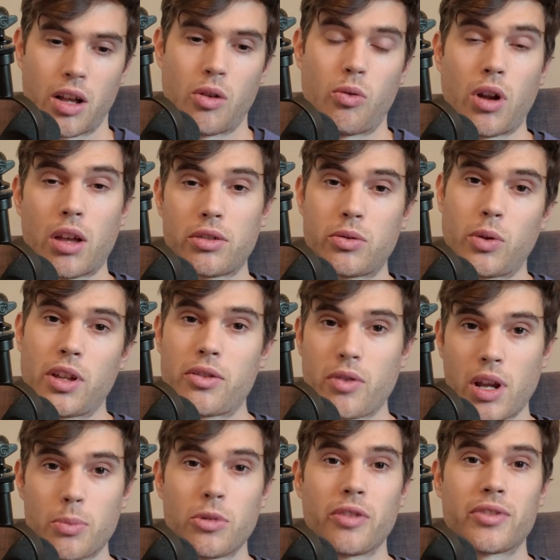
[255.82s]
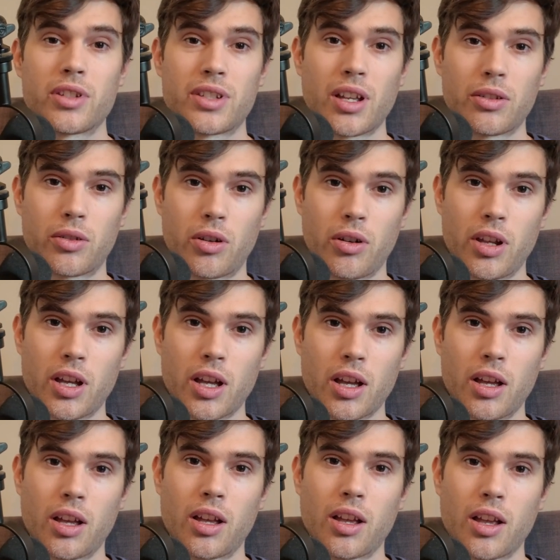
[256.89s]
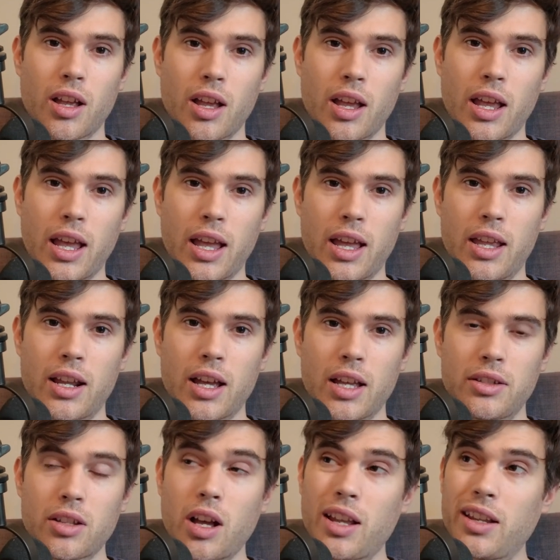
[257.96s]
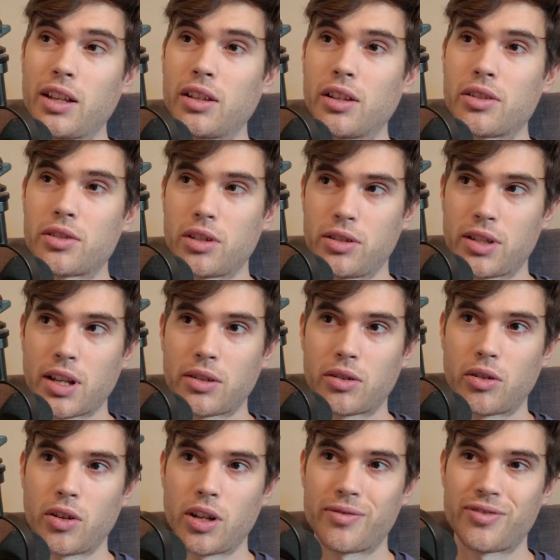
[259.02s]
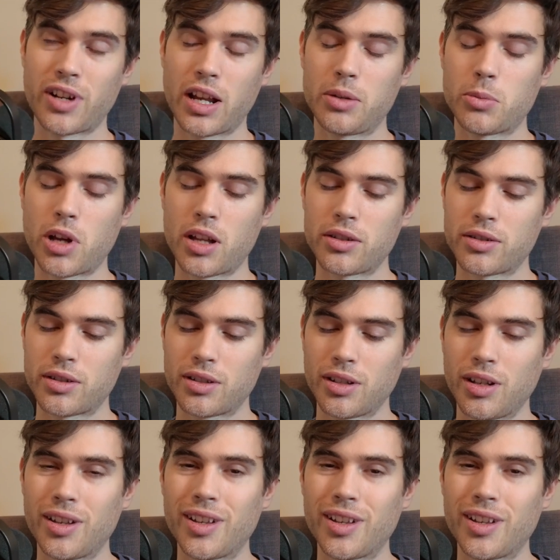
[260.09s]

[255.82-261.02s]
I moved to South Korea, and I taught English in South Korea for 8 months.